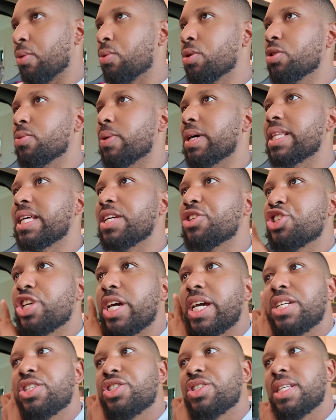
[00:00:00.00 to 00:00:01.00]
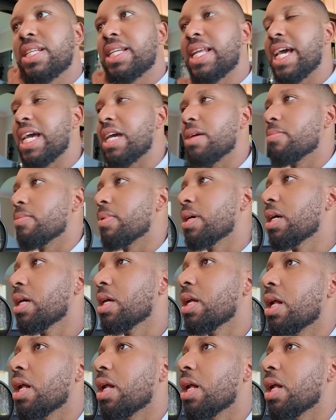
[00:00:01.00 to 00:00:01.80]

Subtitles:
I wonder why they changed the name.